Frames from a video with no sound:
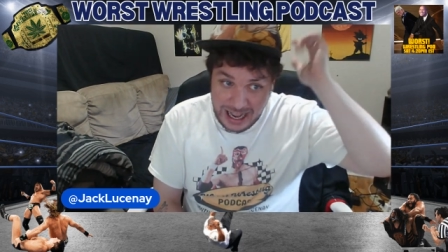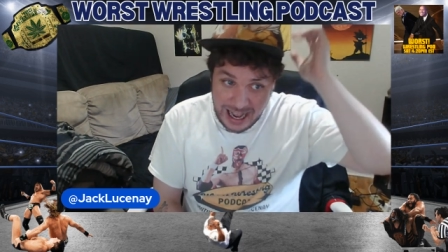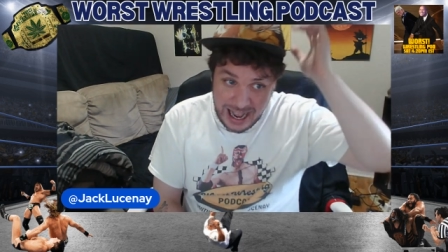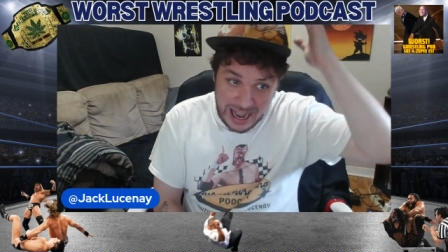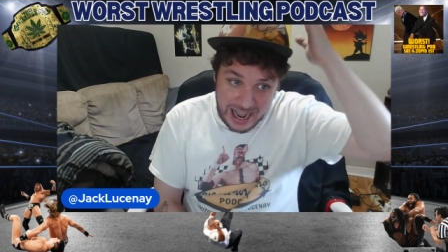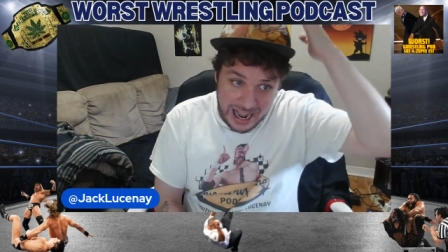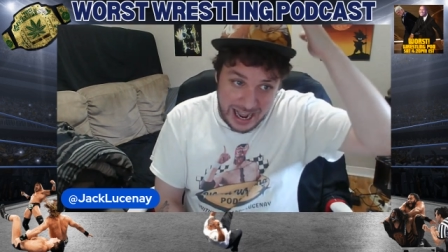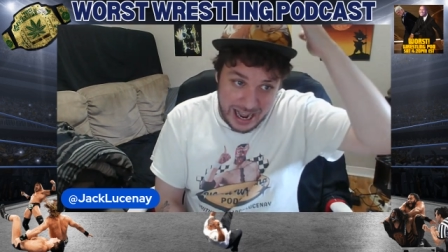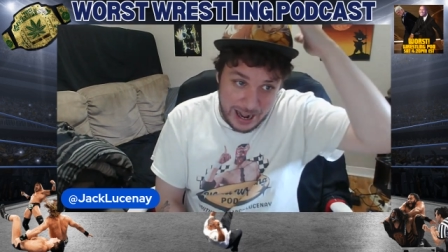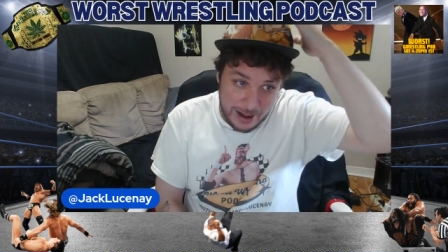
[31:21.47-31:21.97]

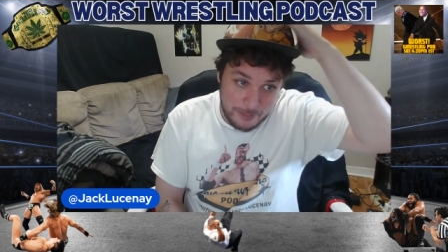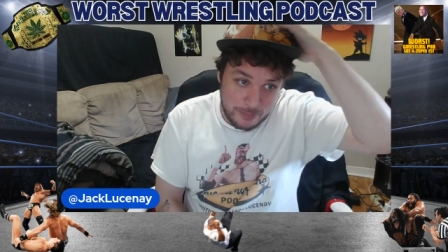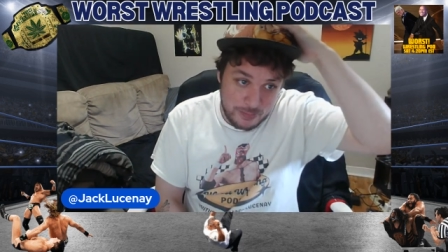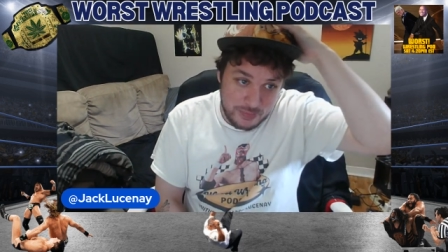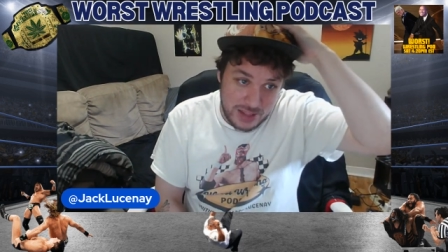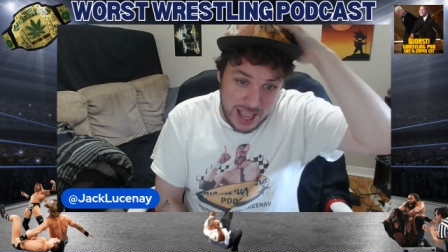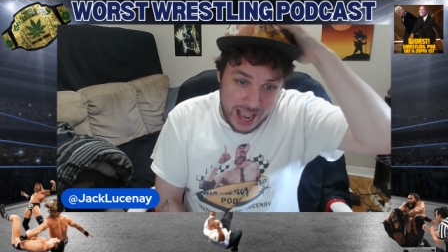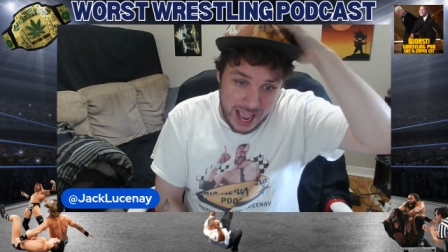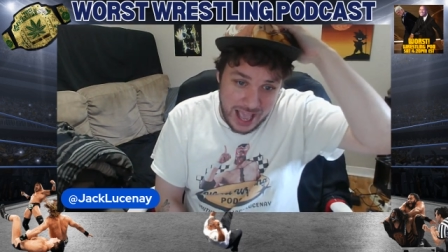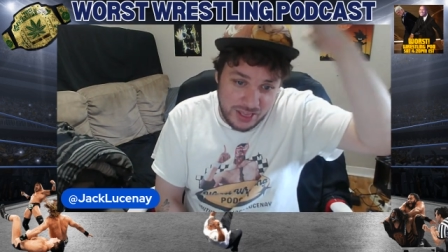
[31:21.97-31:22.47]

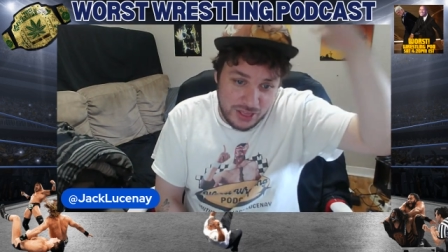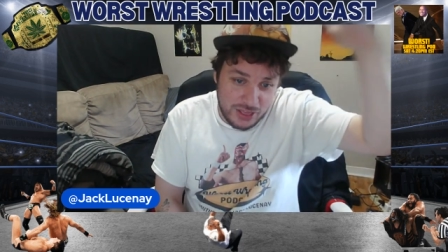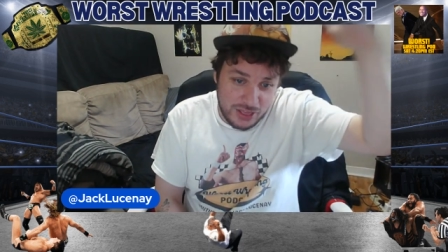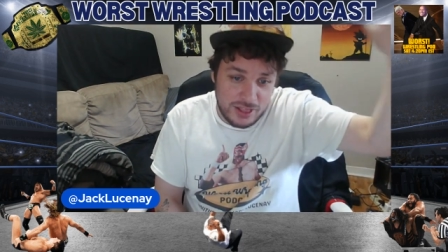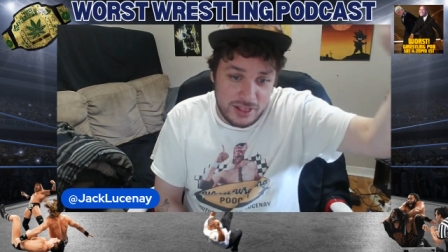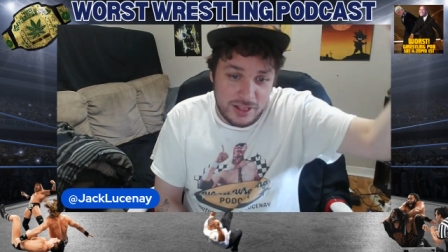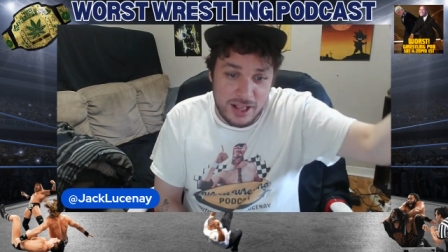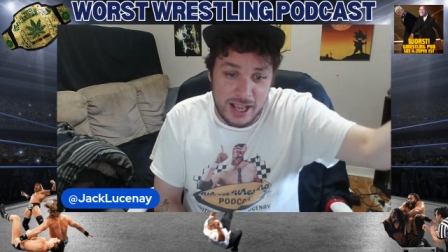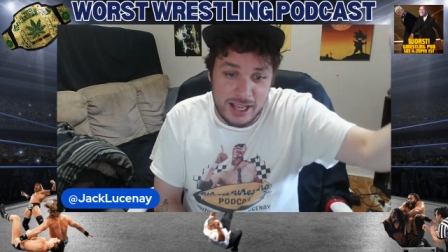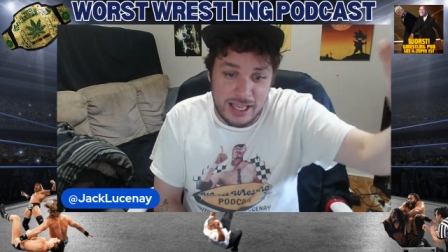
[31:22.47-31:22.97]
And
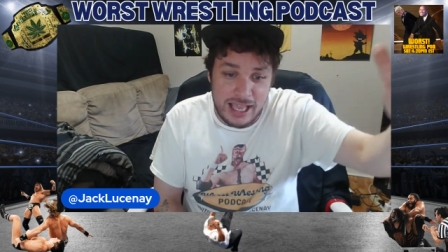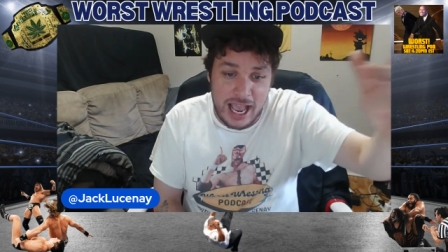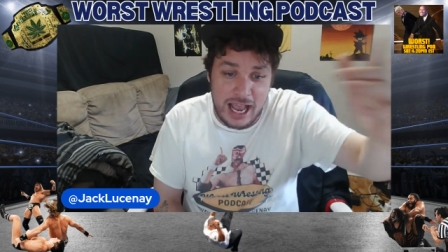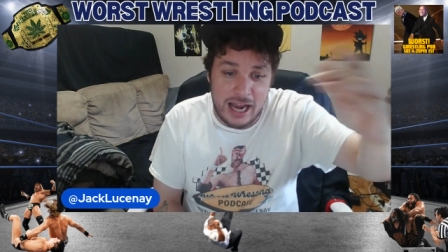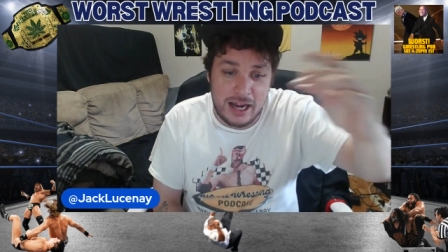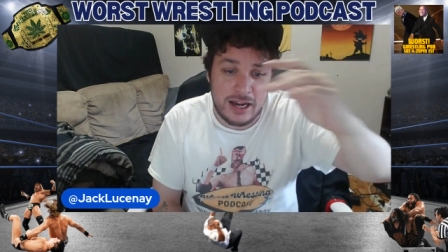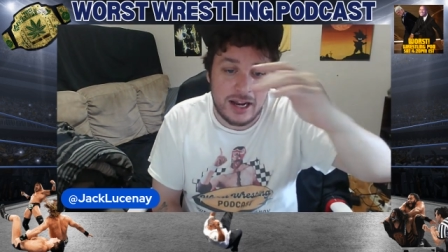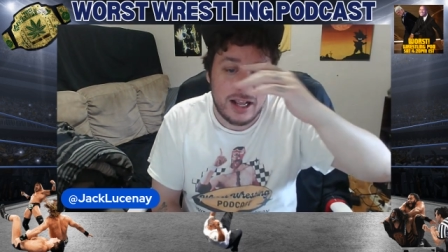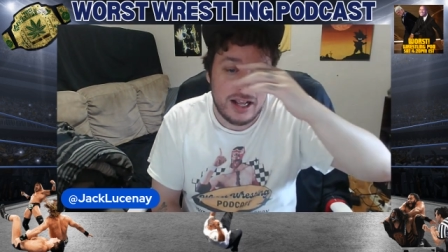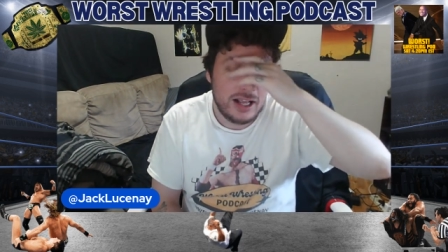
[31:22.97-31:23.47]

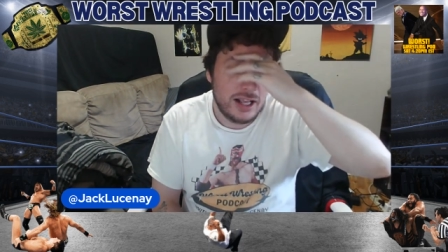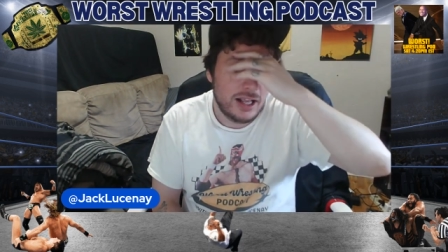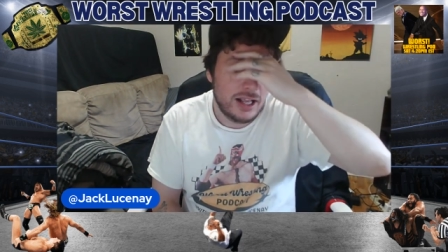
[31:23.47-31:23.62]
again,